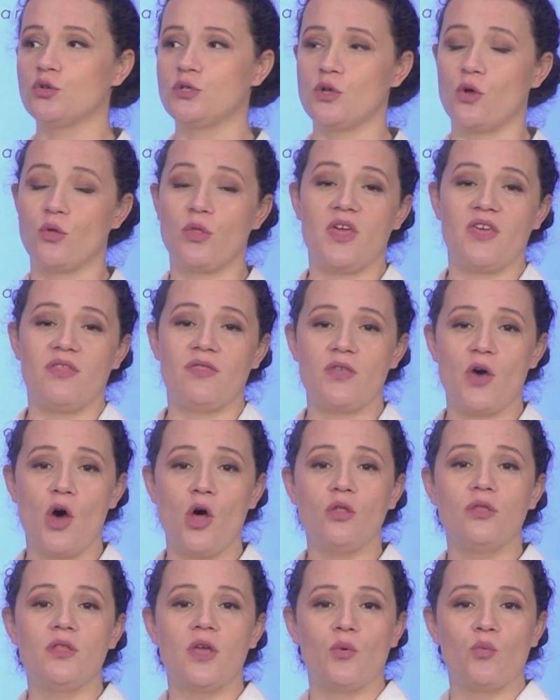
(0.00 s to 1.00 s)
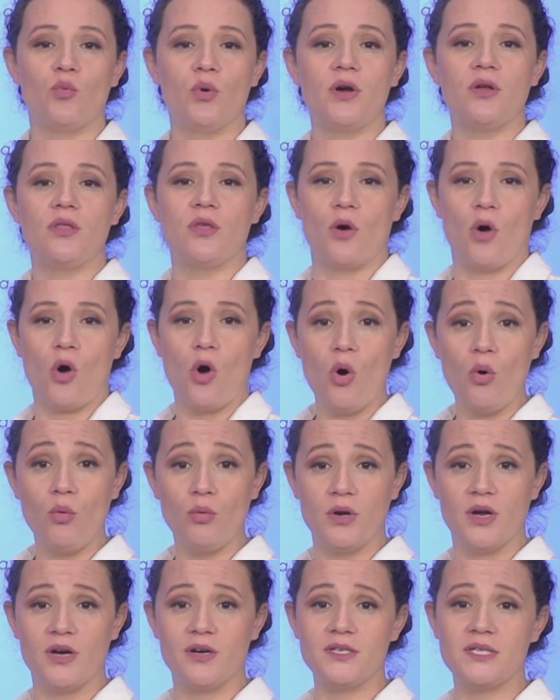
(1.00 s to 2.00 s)
So they thought they were the
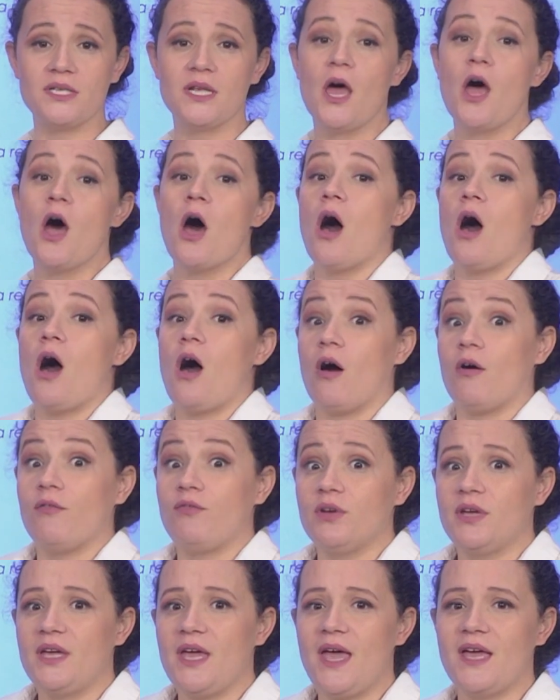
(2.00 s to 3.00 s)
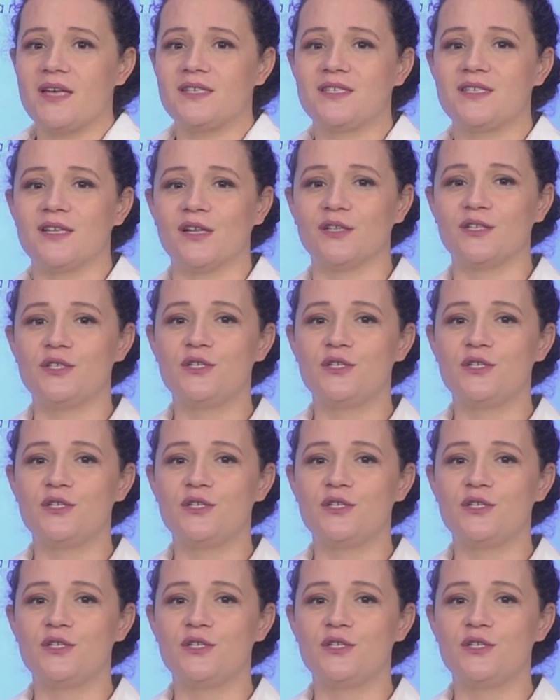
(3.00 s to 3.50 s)
owners of a castle.